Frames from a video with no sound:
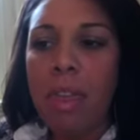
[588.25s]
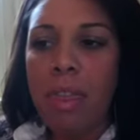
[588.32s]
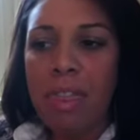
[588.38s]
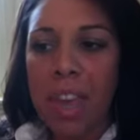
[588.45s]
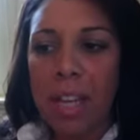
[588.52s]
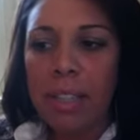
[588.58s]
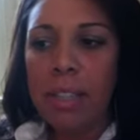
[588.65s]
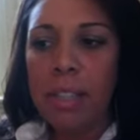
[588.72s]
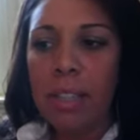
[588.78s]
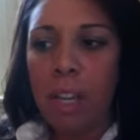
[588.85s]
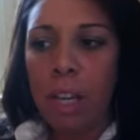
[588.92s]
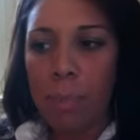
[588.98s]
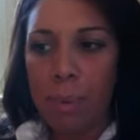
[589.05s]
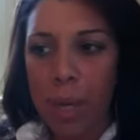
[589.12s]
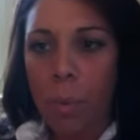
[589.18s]
this
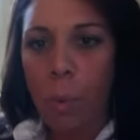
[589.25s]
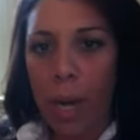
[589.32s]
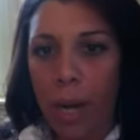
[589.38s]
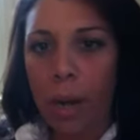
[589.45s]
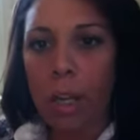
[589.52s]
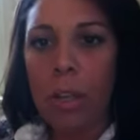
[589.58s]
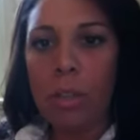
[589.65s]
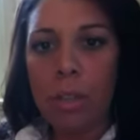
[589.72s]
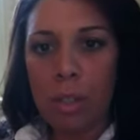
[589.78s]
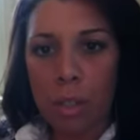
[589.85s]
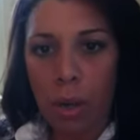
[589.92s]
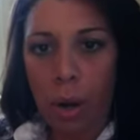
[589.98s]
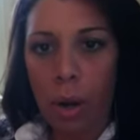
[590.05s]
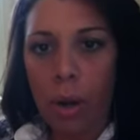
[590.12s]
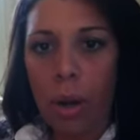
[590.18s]
could be where you
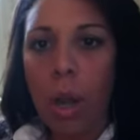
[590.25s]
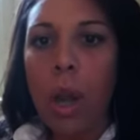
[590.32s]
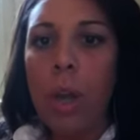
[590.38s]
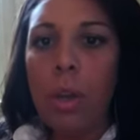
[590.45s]
start.